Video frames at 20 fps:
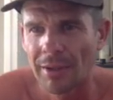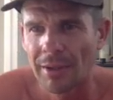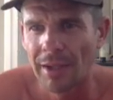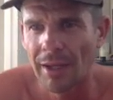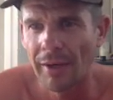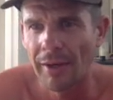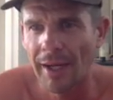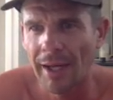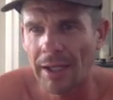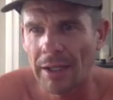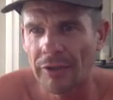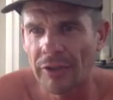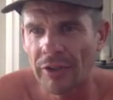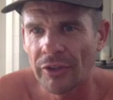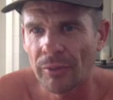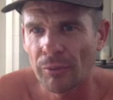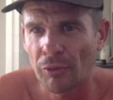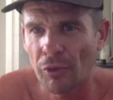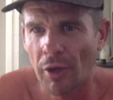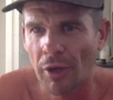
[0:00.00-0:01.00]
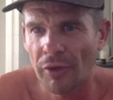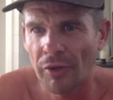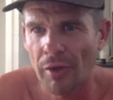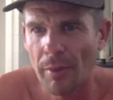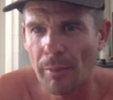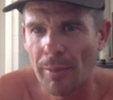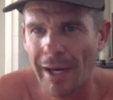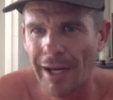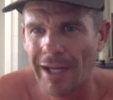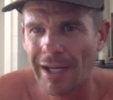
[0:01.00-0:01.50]
And now you can see some riders at
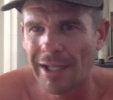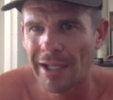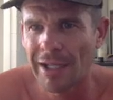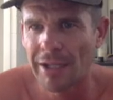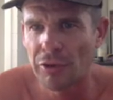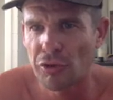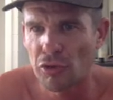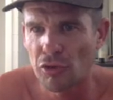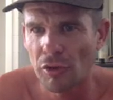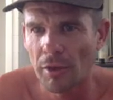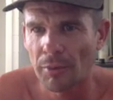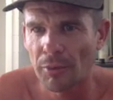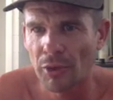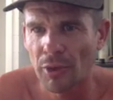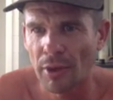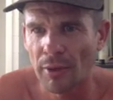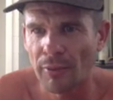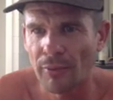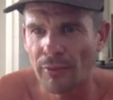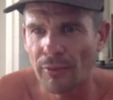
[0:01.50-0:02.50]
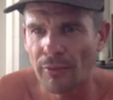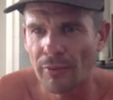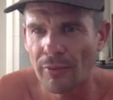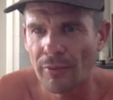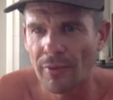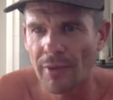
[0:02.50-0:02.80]
the back here getting dropped off.